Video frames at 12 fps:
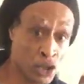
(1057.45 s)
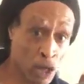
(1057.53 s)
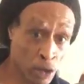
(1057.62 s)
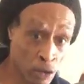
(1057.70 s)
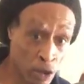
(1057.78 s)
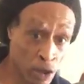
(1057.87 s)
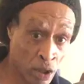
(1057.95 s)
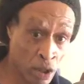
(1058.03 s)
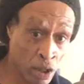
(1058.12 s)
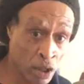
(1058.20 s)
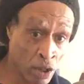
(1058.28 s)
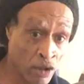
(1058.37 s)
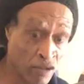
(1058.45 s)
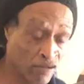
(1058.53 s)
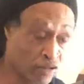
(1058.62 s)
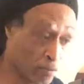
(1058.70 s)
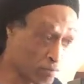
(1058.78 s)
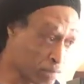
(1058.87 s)
So
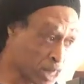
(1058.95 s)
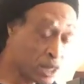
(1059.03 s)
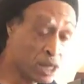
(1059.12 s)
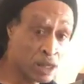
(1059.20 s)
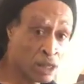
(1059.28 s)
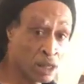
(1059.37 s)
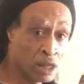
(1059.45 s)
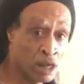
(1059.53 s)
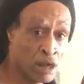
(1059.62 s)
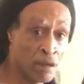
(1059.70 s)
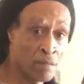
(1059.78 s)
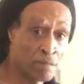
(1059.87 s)
for me